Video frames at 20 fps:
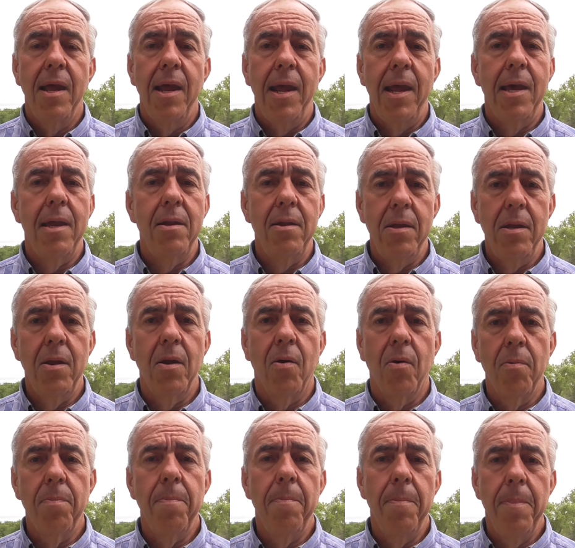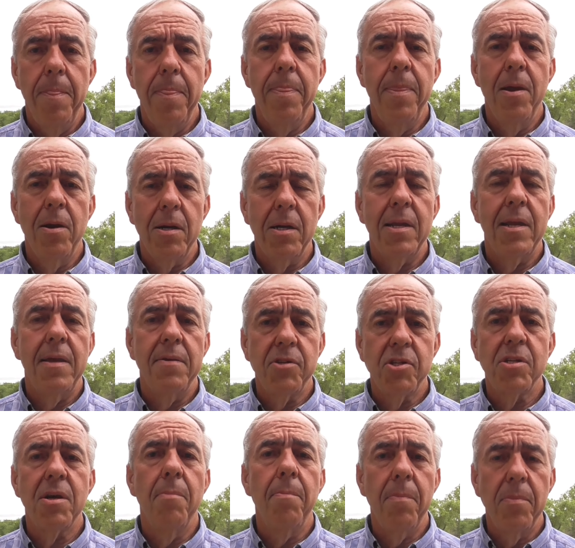And you know, there
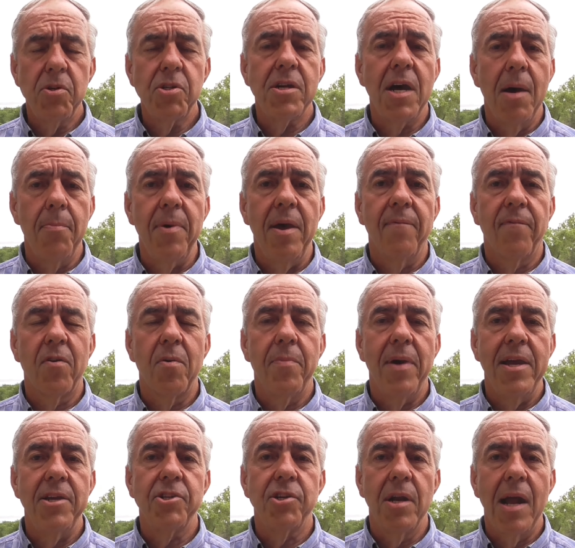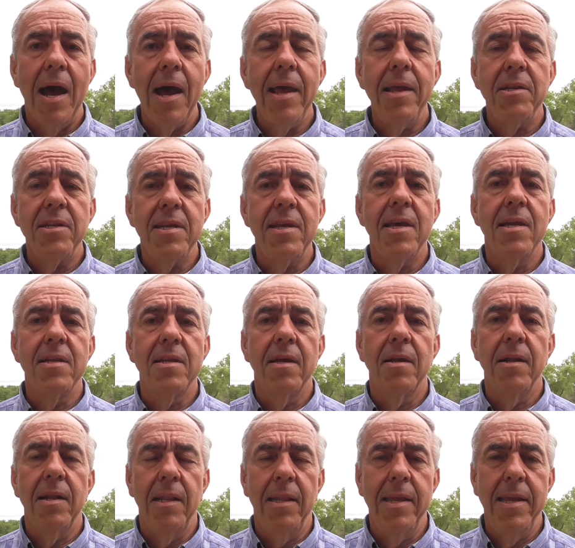gives some some information. I tend
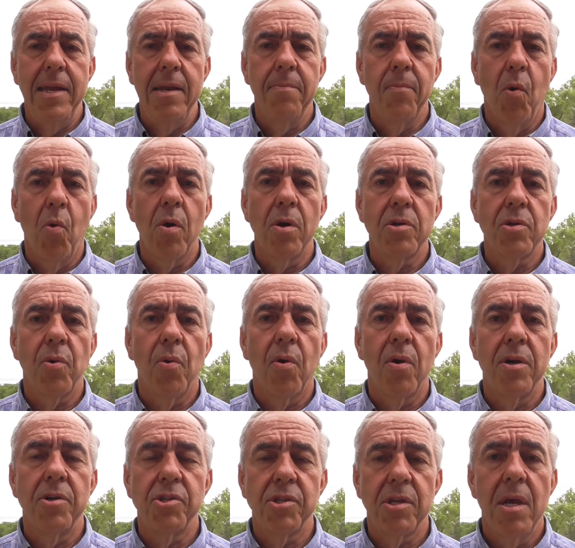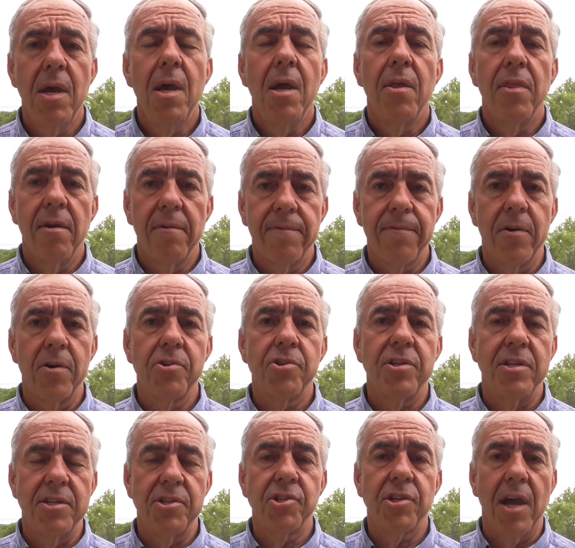to lean more towards the
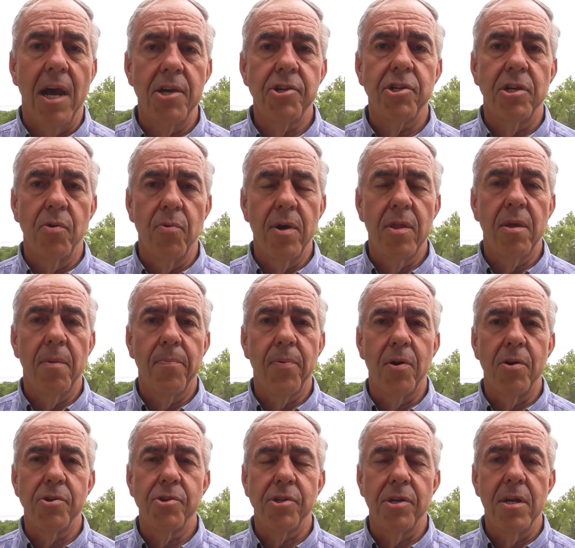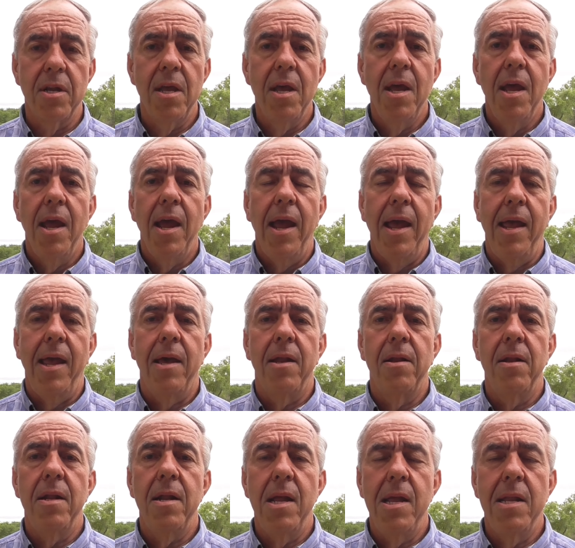first discussion with a person,
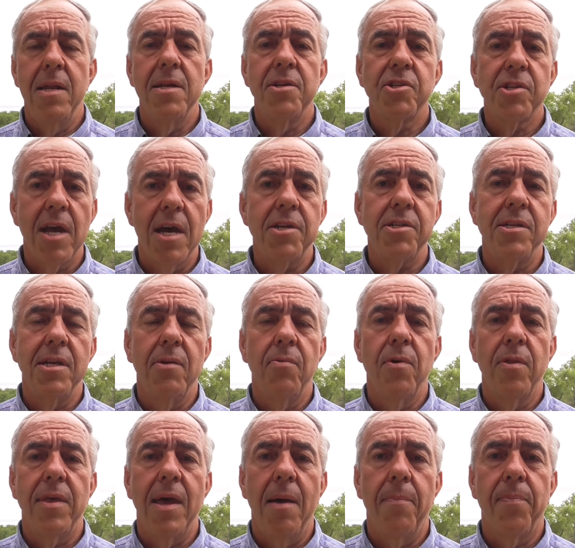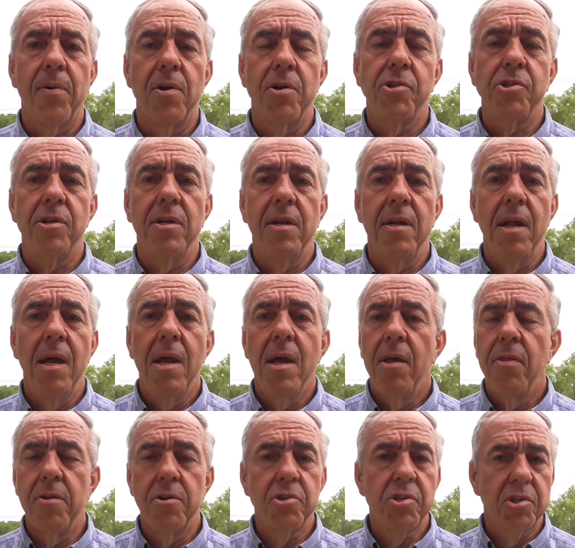and in discussing with that person,
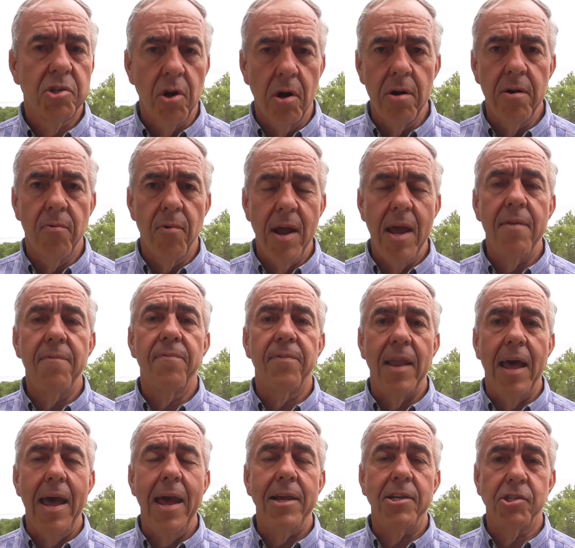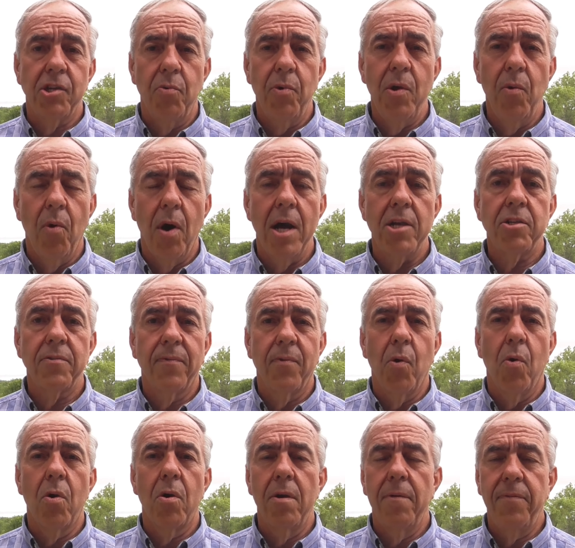there's certain red flags that we watch
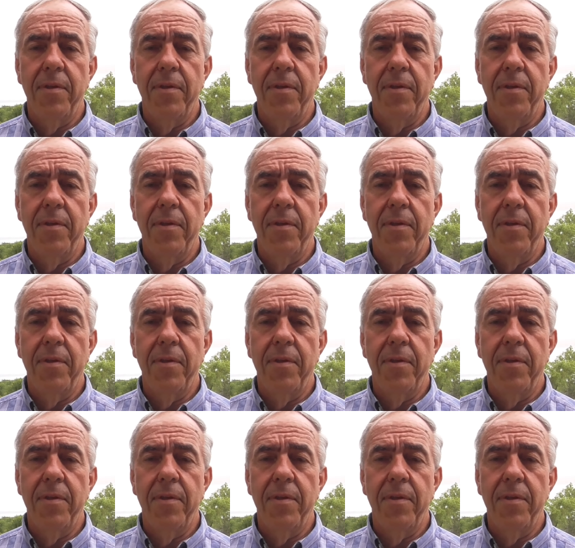for.